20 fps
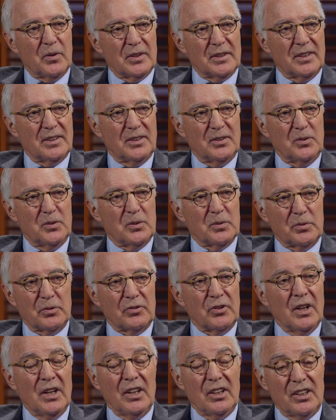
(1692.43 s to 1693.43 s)
wanted to do. It
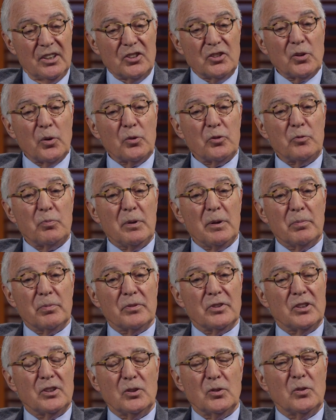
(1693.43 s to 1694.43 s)
was it shows
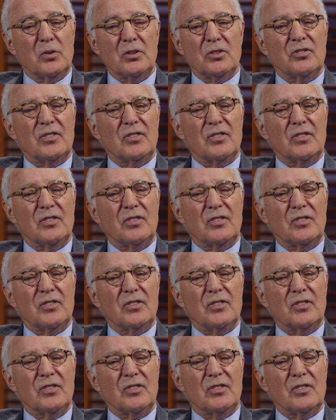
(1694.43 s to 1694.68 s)
people that you don't.